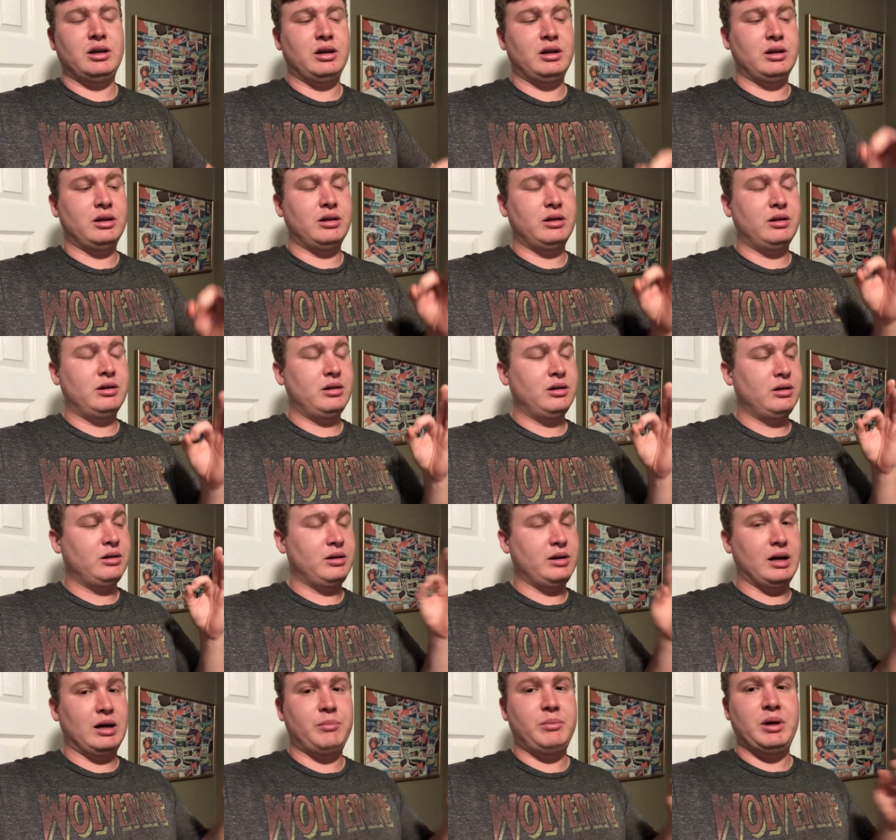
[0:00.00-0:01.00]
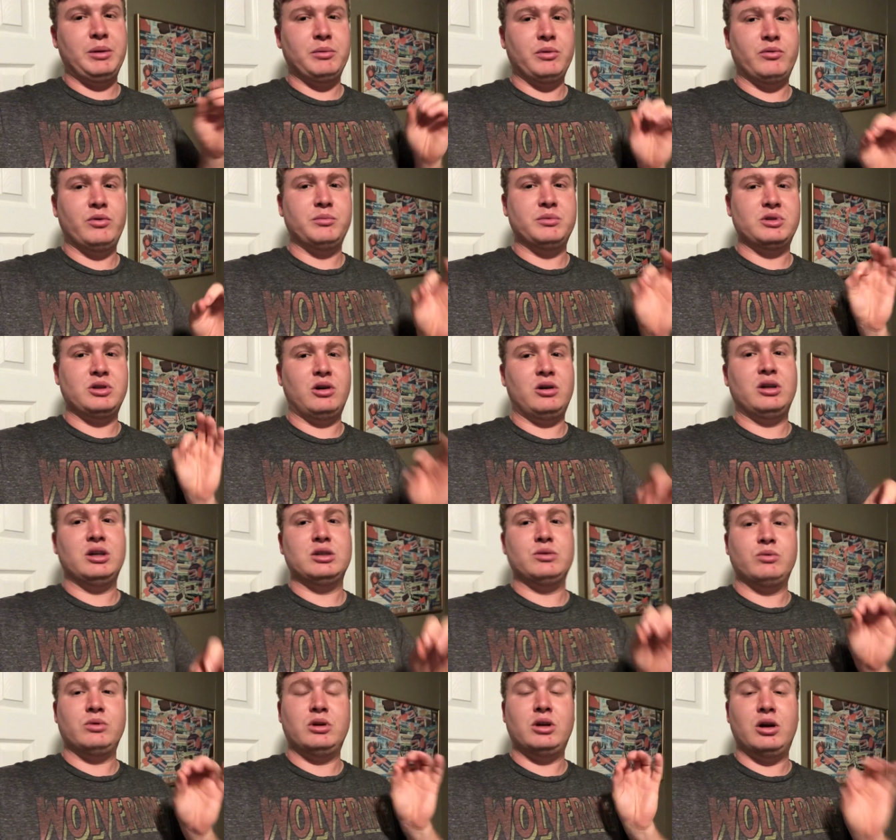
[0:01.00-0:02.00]
and yeah, people from
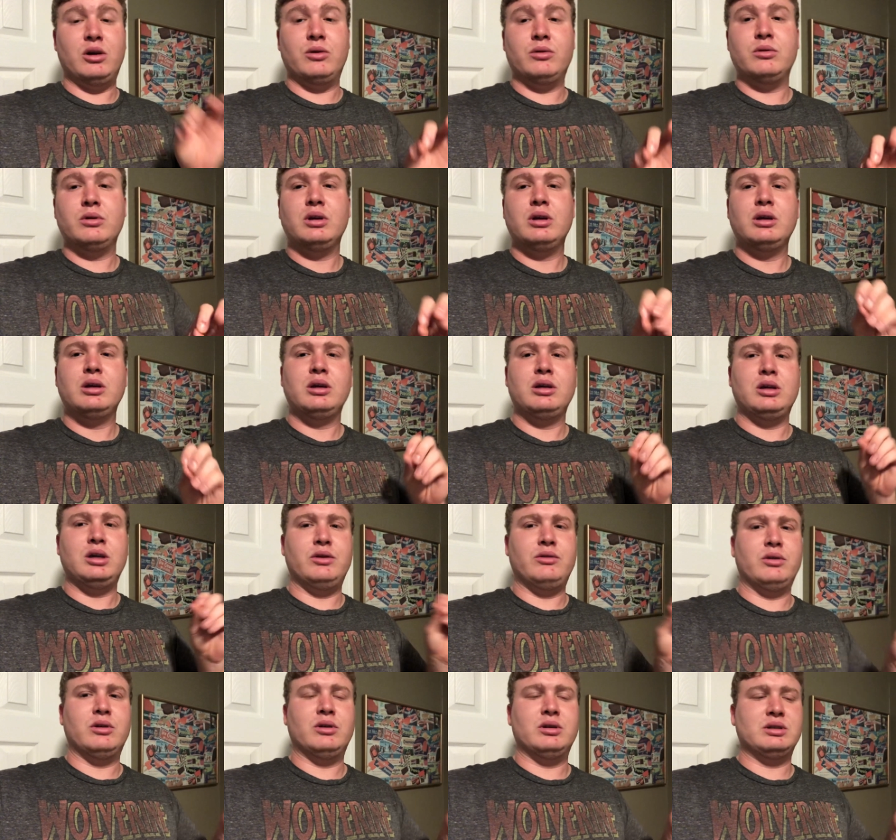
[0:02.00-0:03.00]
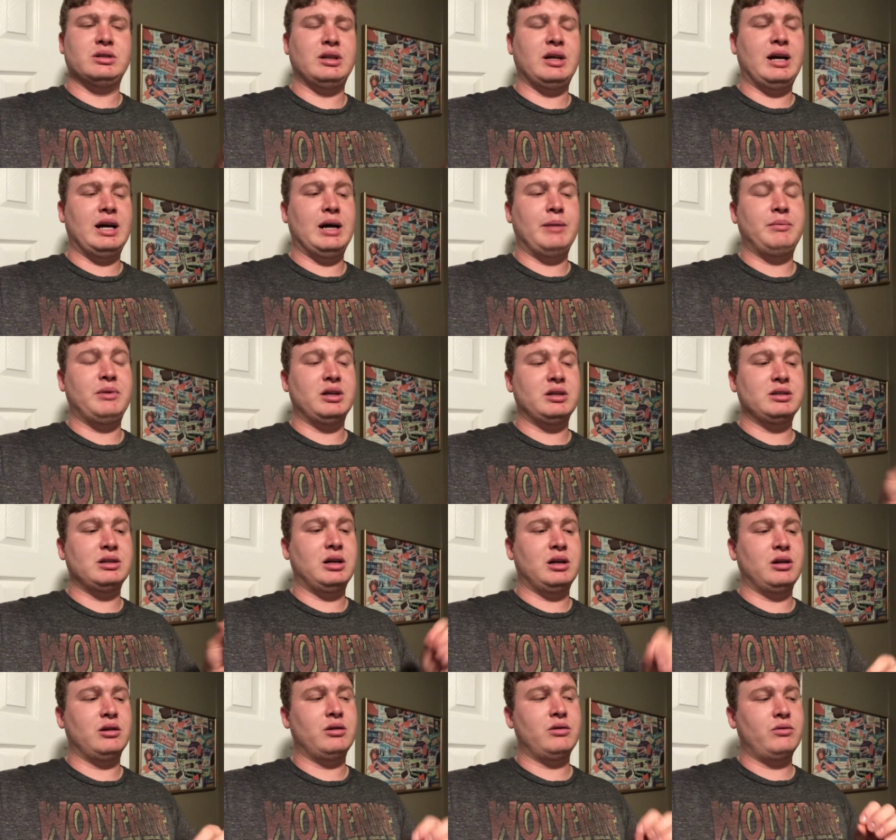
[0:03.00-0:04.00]
Stardust would know. You know, it's an app that's
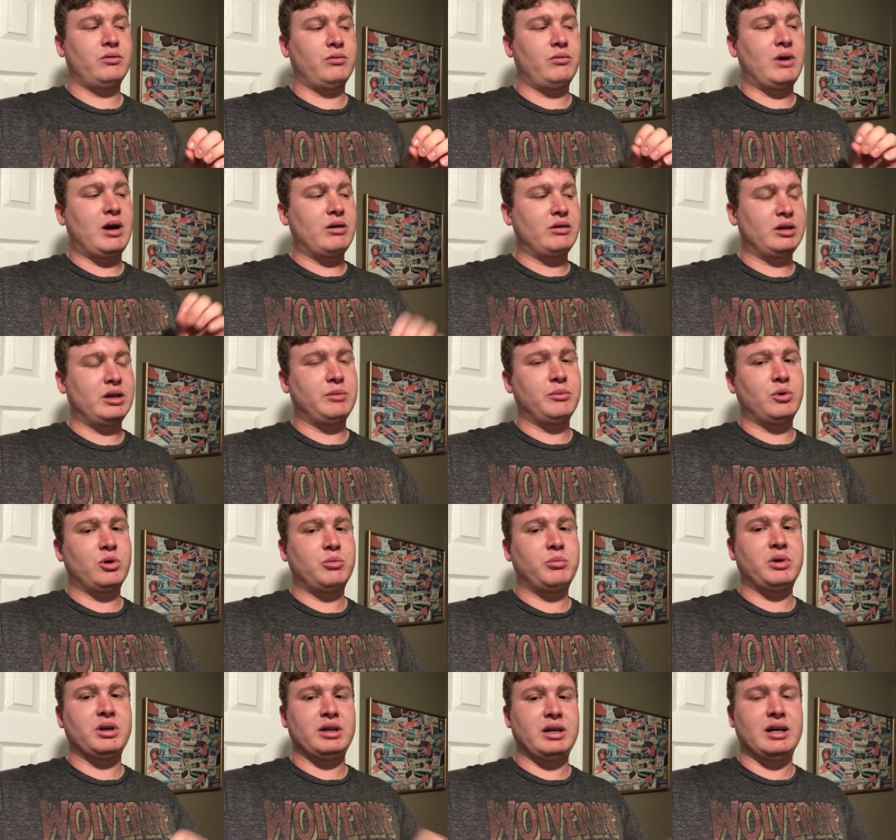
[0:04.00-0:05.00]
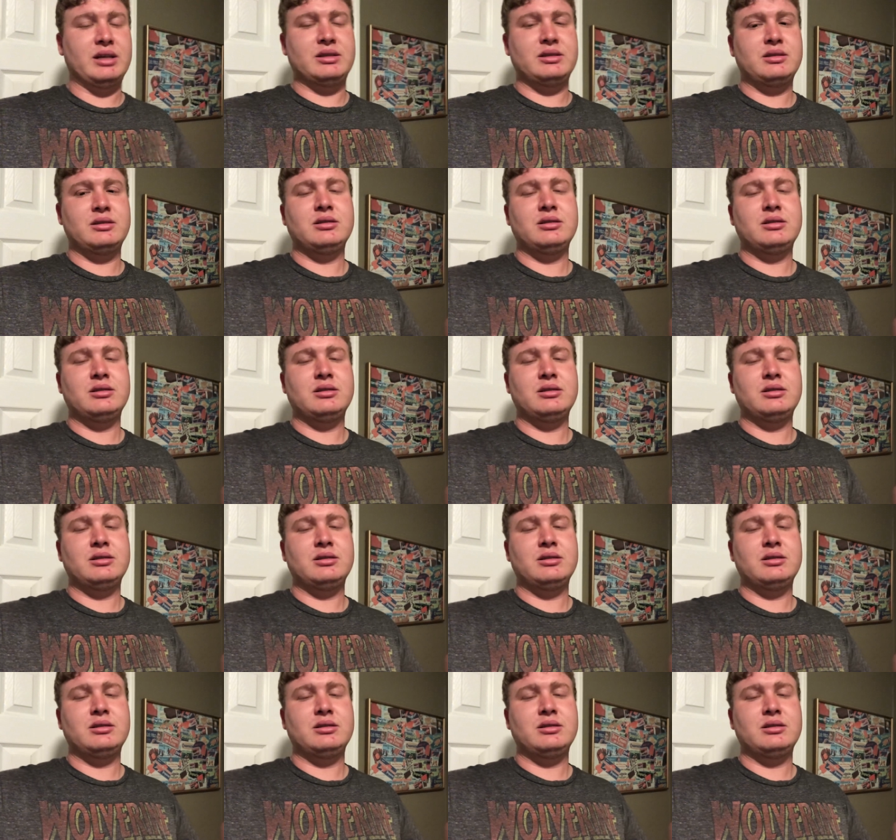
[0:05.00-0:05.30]
not around anymore, but yes.